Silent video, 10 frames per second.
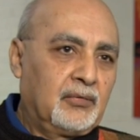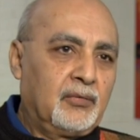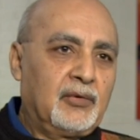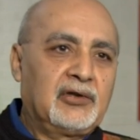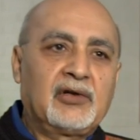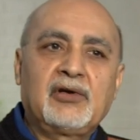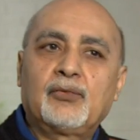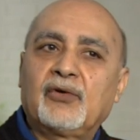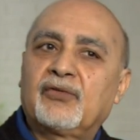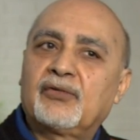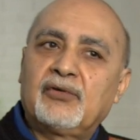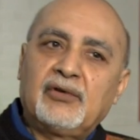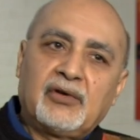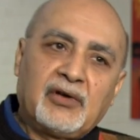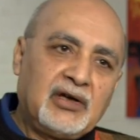whether it was
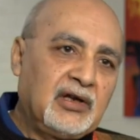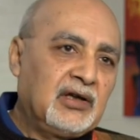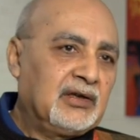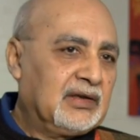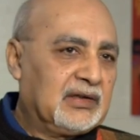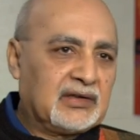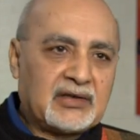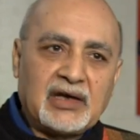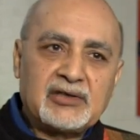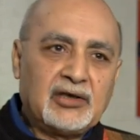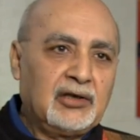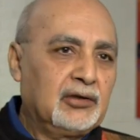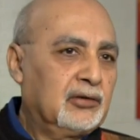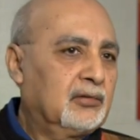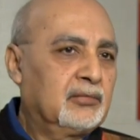reading,
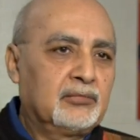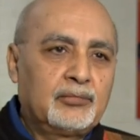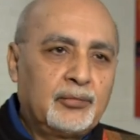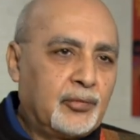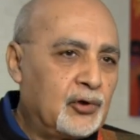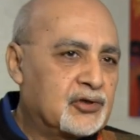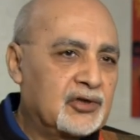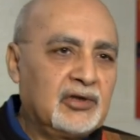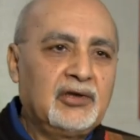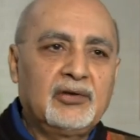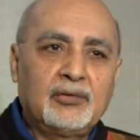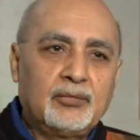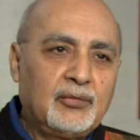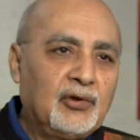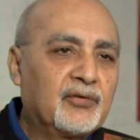writing, poetry,
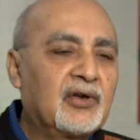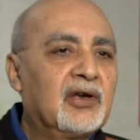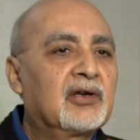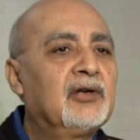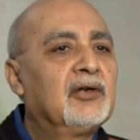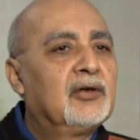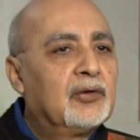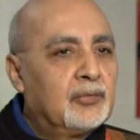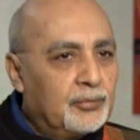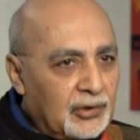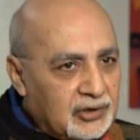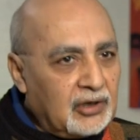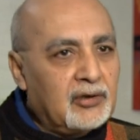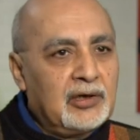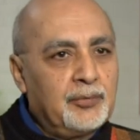music,
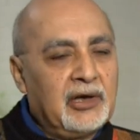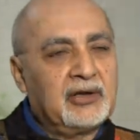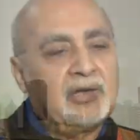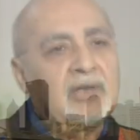particularly painting.